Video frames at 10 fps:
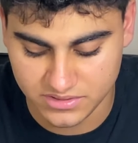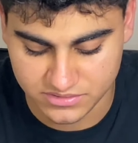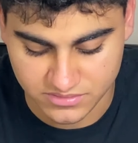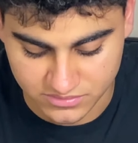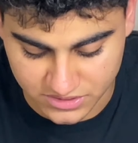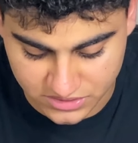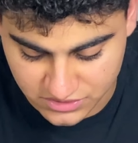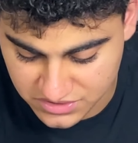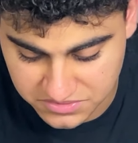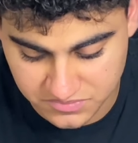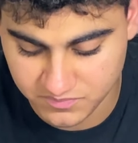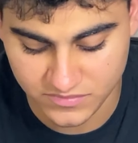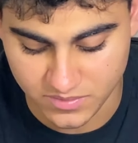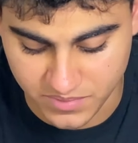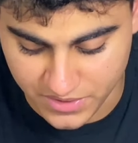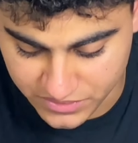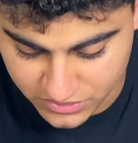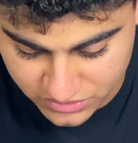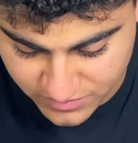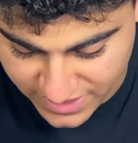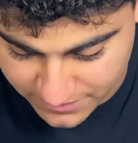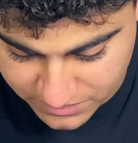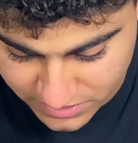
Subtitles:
So let's just compare the YouTube app.